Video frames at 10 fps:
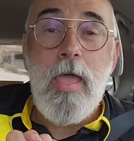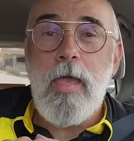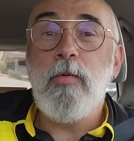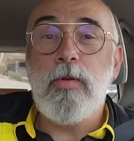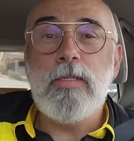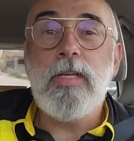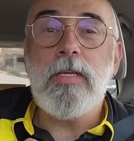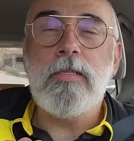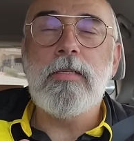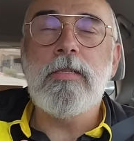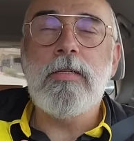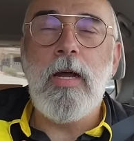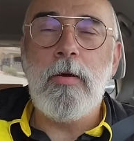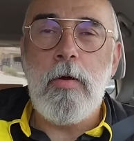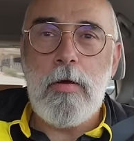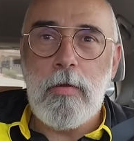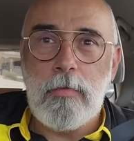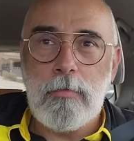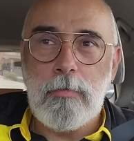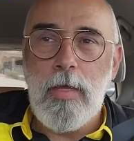it was
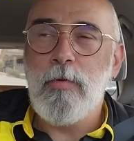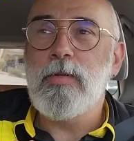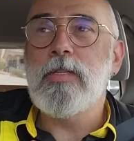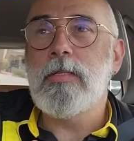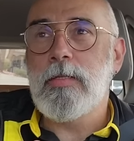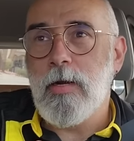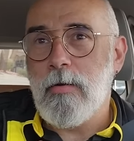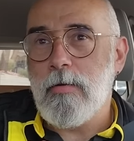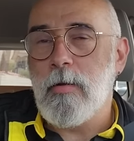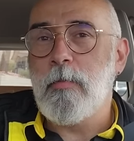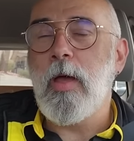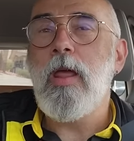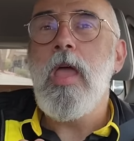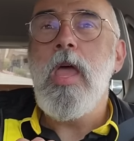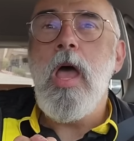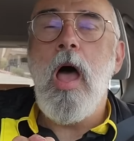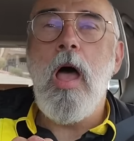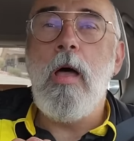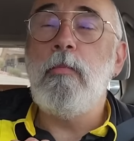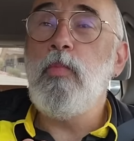hysterical, but
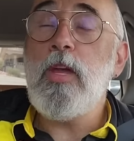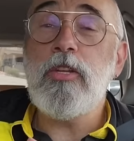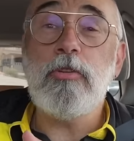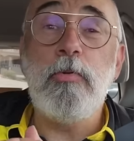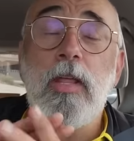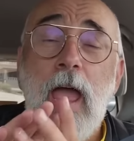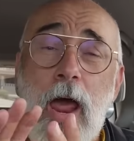we just really